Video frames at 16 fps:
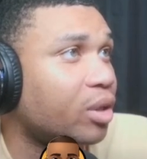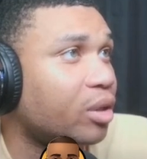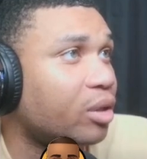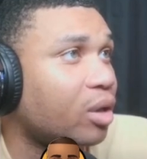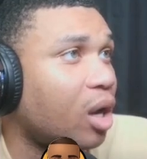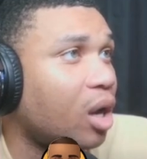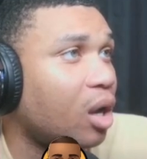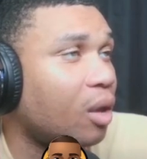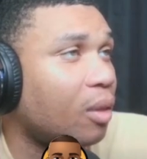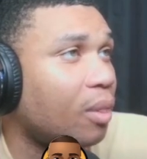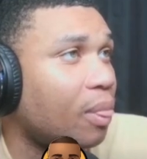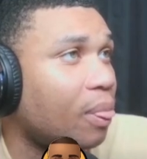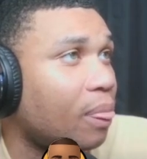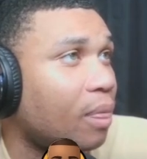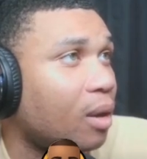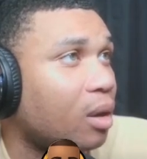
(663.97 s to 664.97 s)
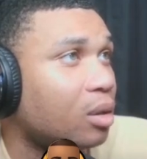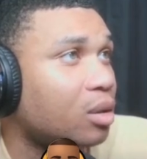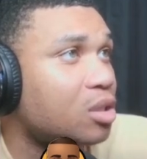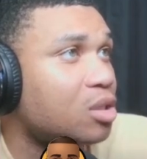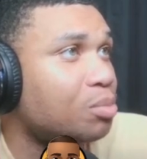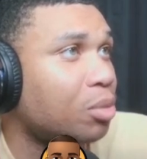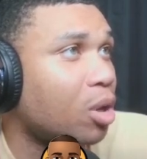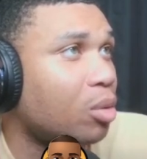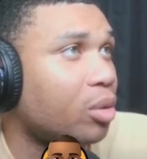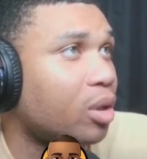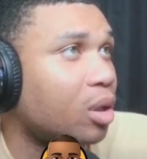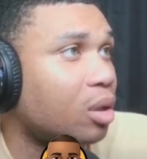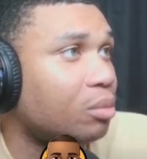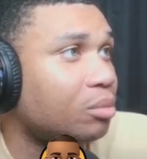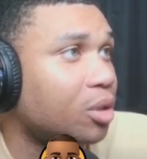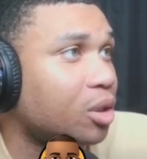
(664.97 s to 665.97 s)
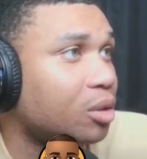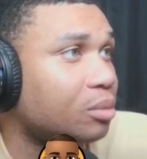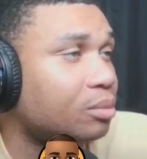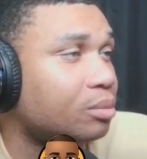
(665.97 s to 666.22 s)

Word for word: here. Let's blow it up, man.